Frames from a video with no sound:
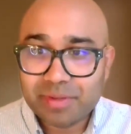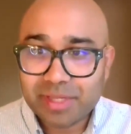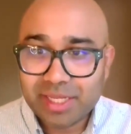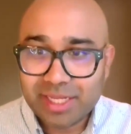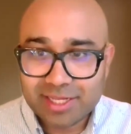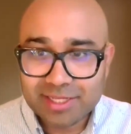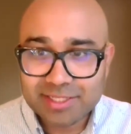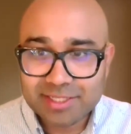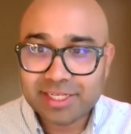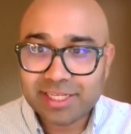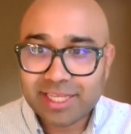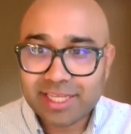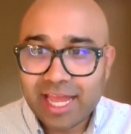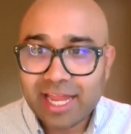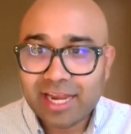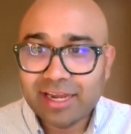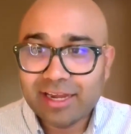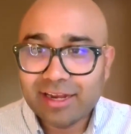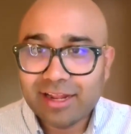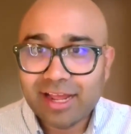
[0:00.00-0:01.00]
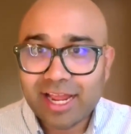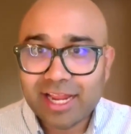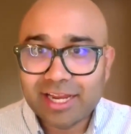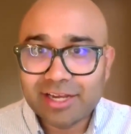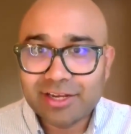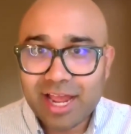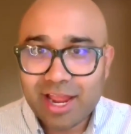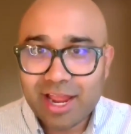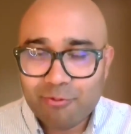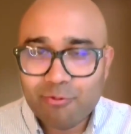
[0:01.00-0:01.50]
because again,
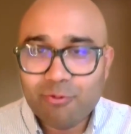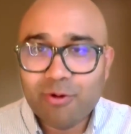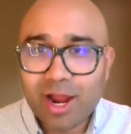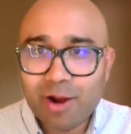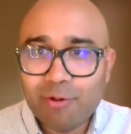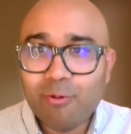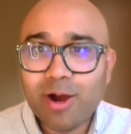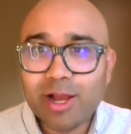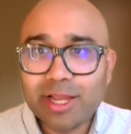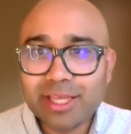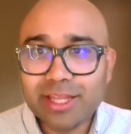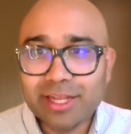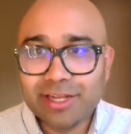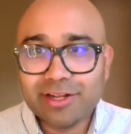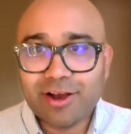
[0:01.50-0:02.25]
I want you